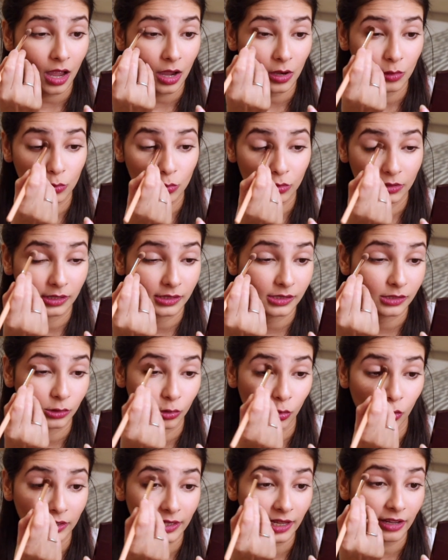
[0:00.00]
who does
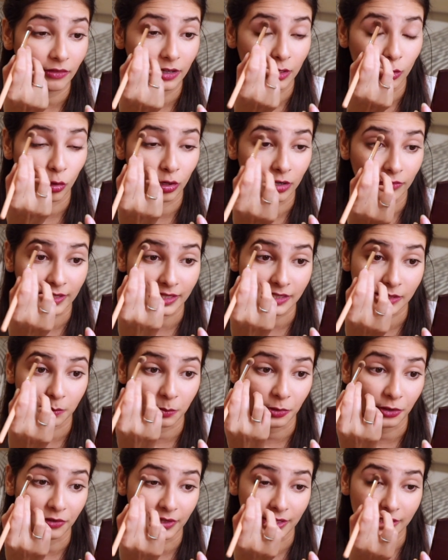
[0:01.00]
not have a lot of
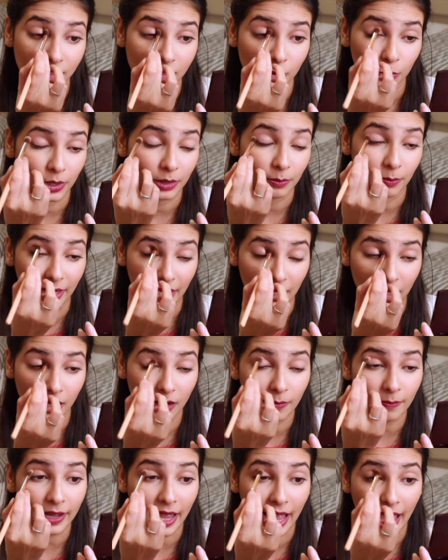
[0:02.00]
experience with
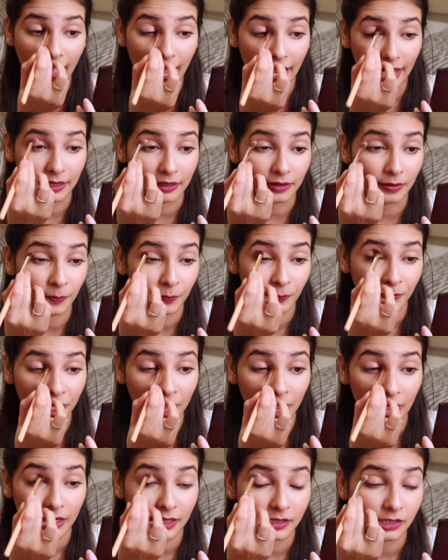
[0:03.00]
makeup and
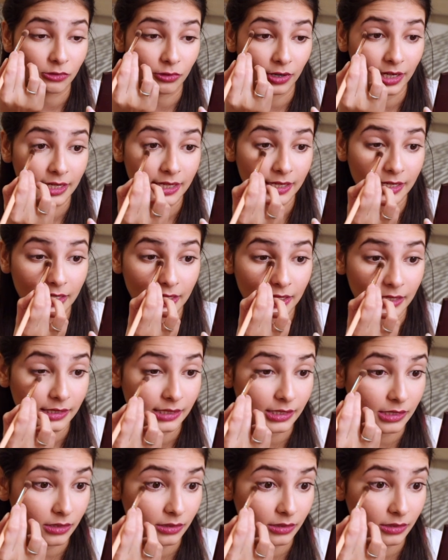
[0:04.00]
is really